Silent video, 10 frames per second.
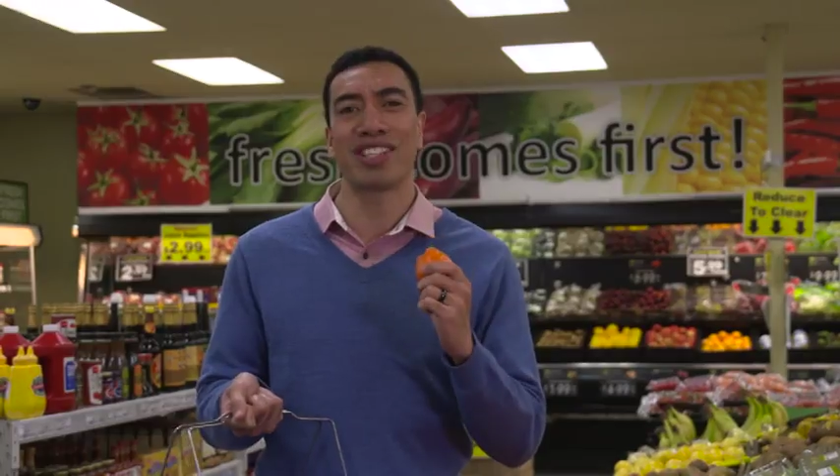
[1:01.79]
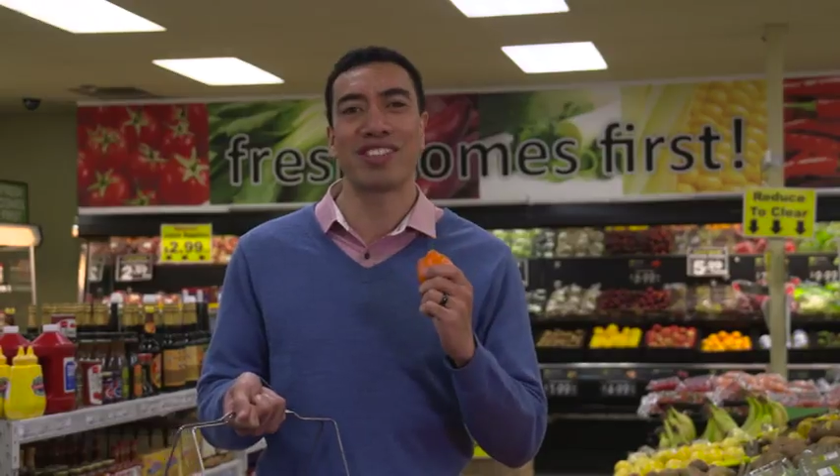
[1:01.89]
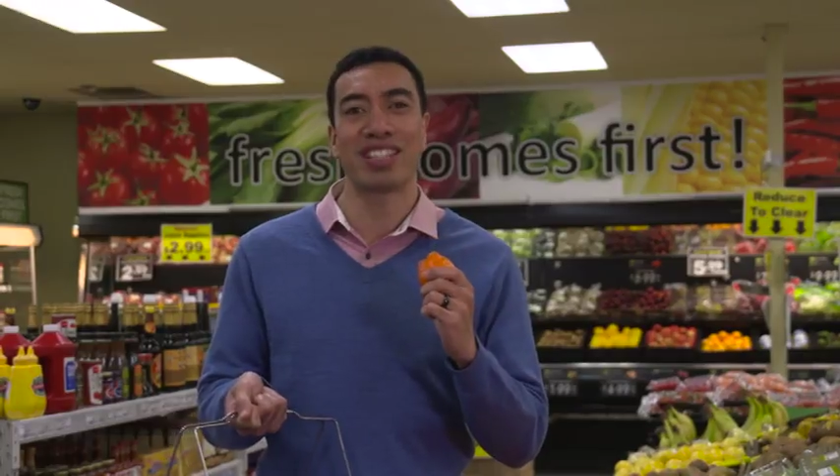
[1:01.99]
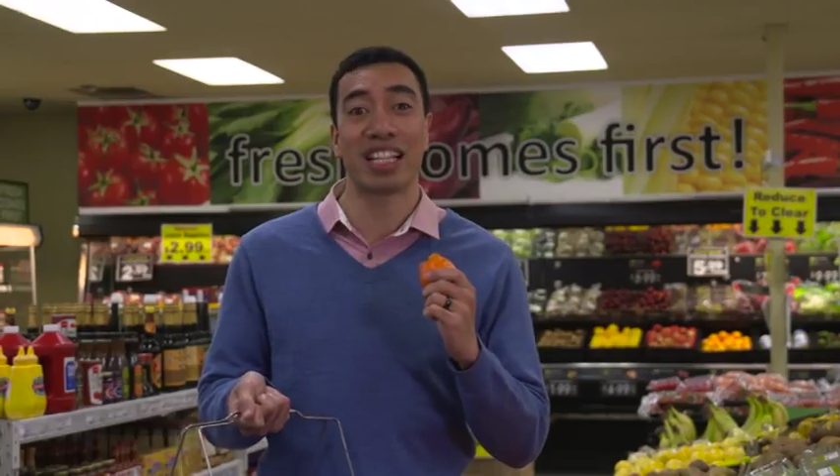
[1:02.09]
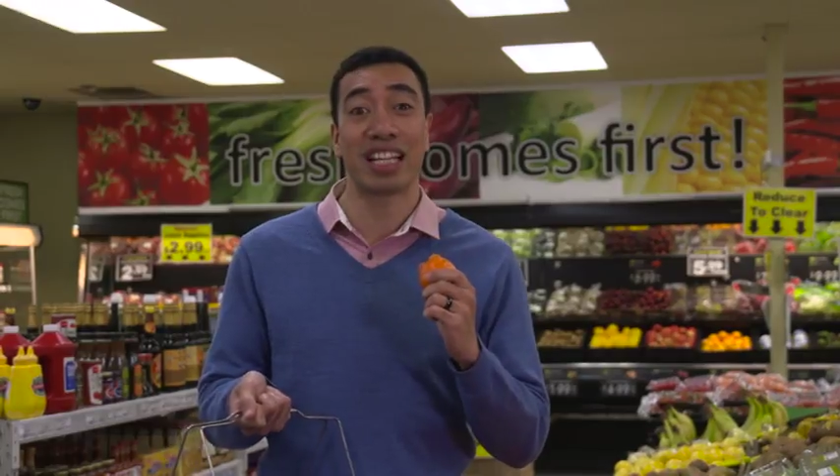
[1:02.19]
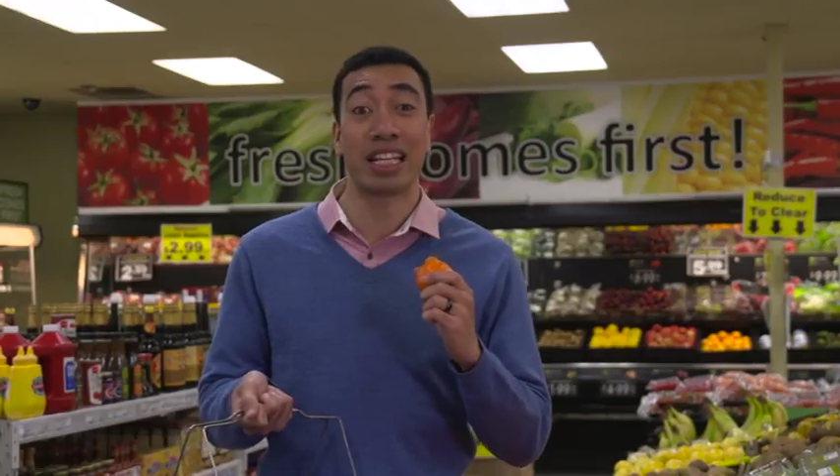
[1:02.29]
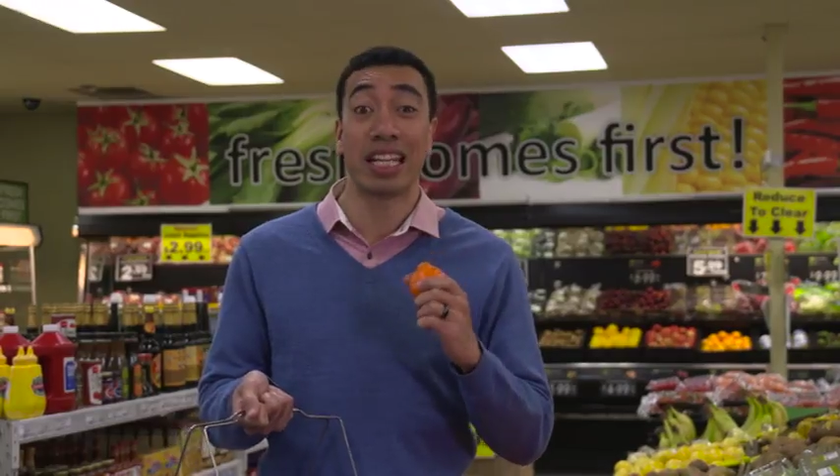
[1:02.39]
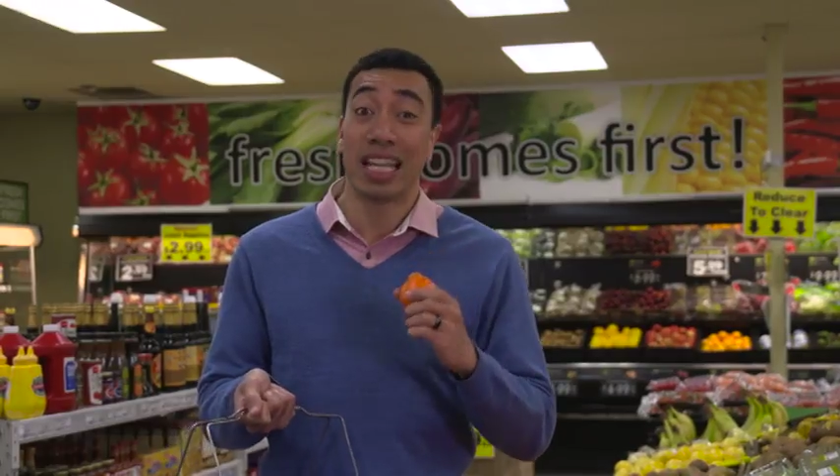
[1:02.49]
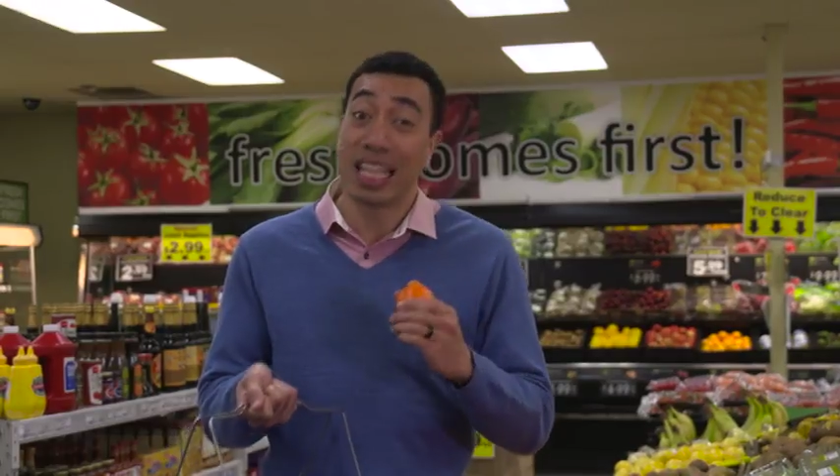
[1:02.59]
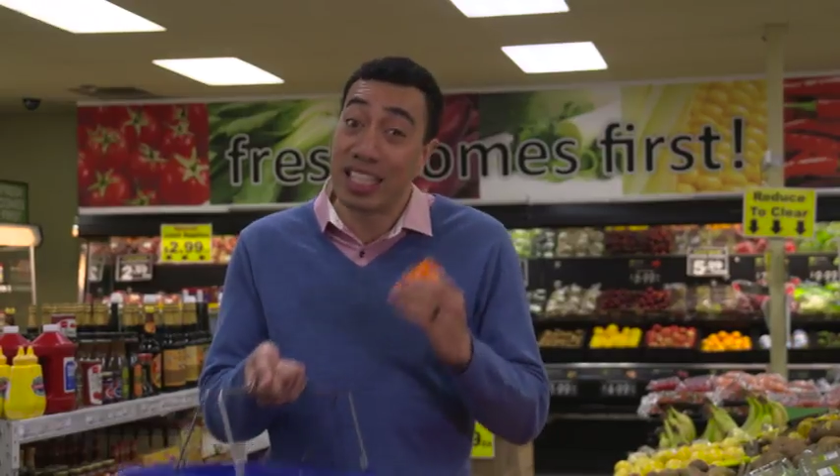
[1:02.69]
in New Zealand
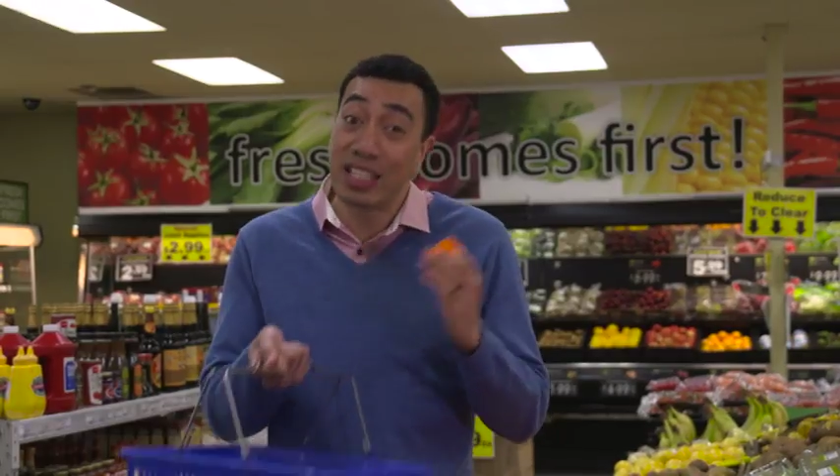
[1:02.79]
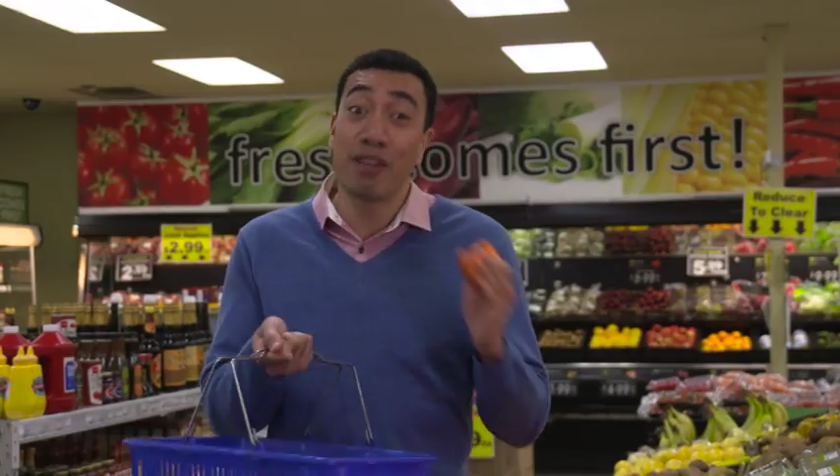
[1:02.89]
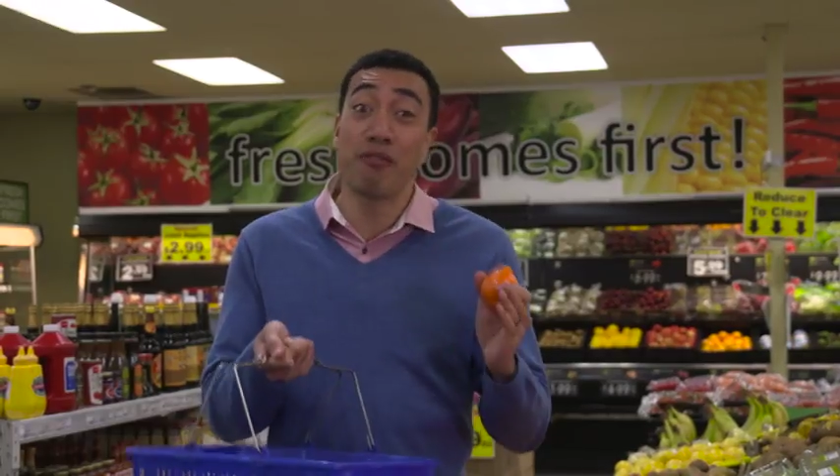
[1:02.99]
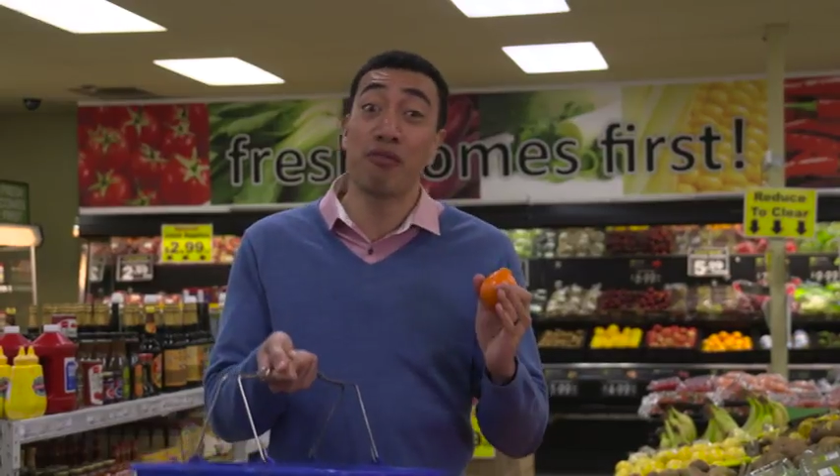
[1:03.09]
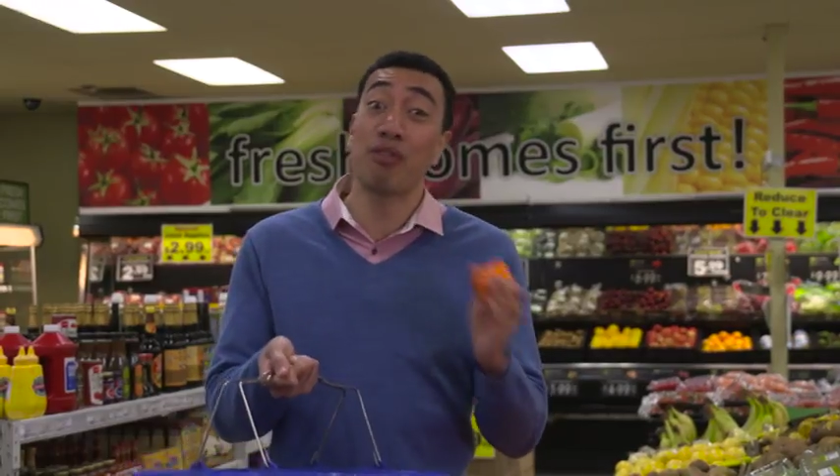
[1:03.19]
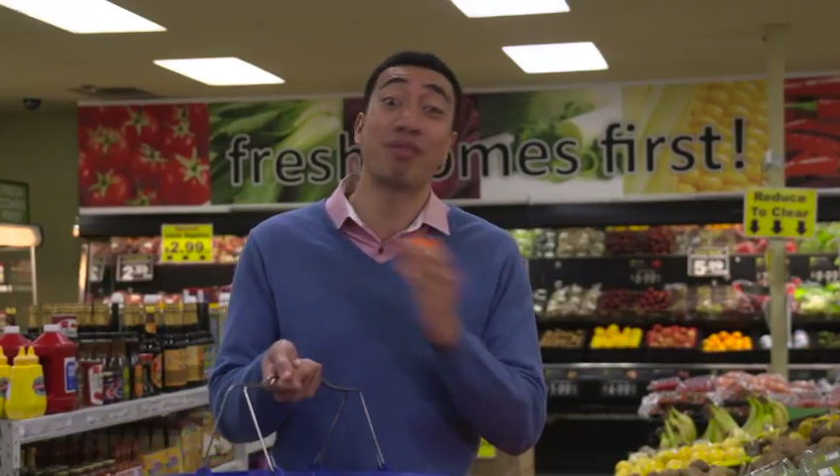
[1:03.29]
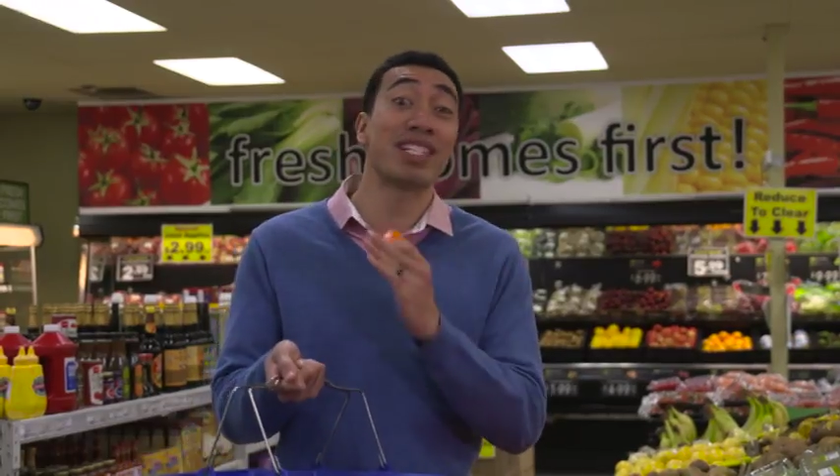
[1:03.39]
is different from